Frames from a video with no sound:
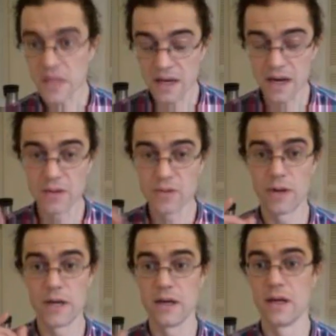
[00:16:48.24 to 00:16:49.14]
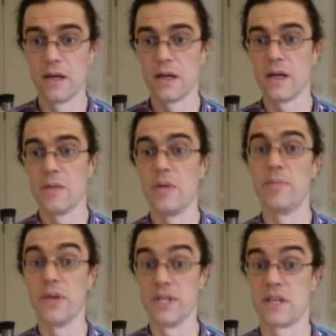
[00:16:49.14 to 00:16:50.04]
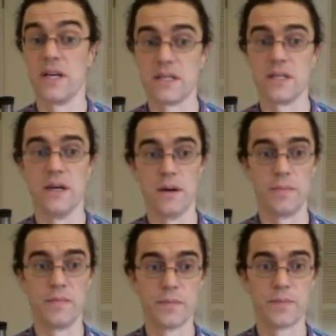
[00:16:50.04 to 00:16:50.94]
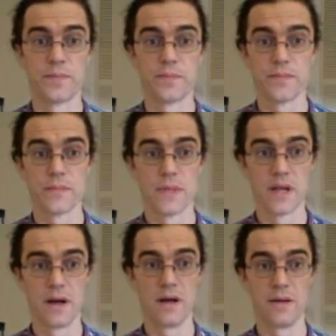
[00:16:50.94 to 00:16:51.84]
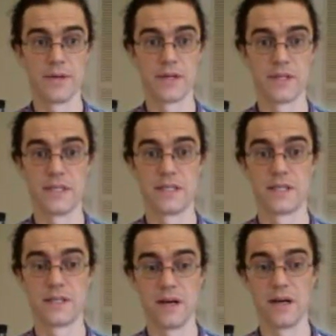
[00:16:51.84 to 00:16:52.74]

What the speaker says: Okay, we want to be precise here because it's